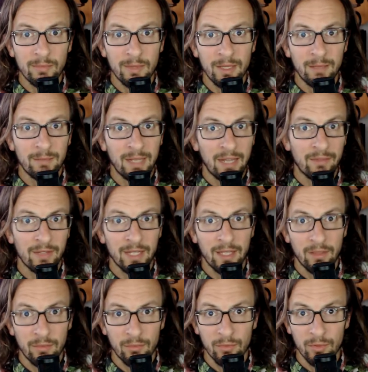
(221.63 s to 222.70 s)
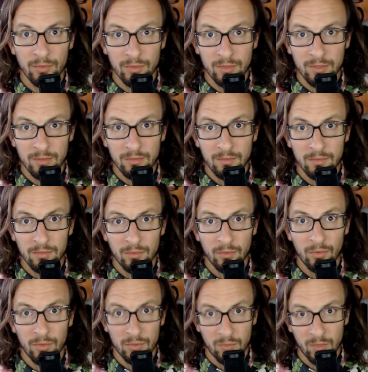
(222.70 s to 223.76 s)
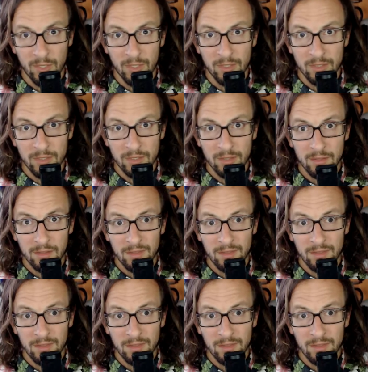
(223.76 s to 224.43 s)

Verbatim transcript: them navigate through those through those waters.